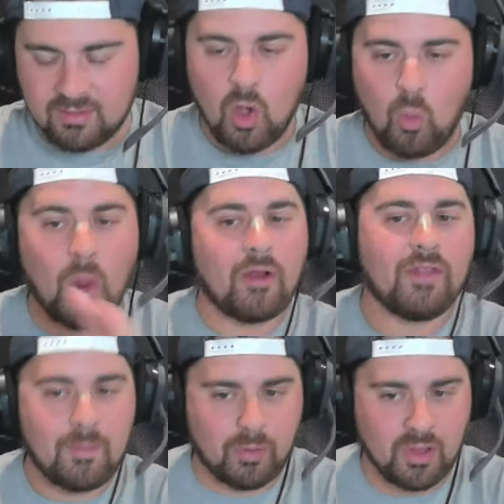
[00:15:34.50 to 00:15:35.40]
where
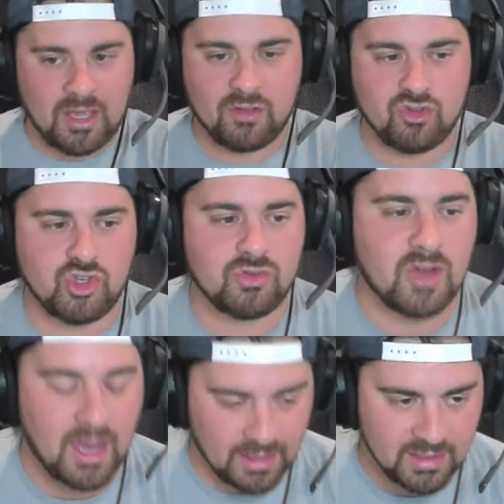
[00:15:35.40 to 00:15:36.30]
they played their junior
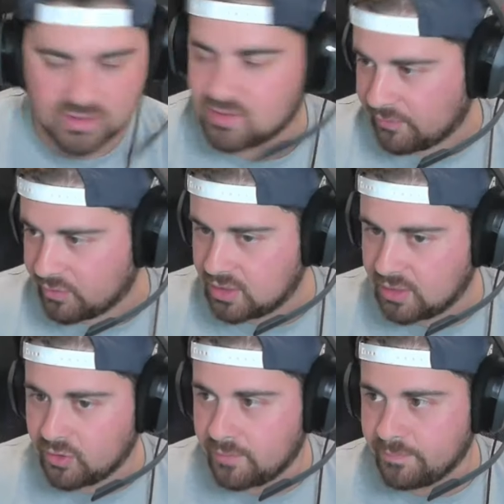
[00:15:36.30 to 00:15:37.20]
hockey is definitely
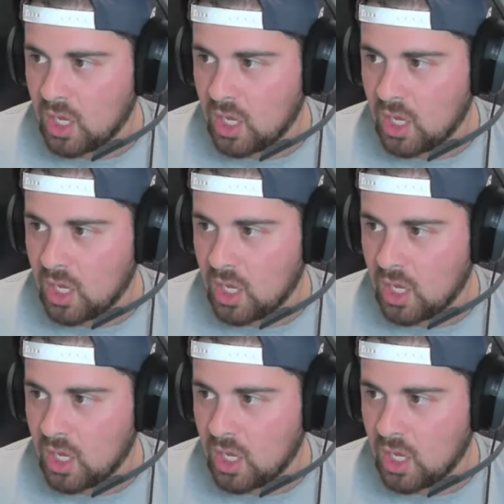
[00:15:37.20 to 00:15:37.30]
different.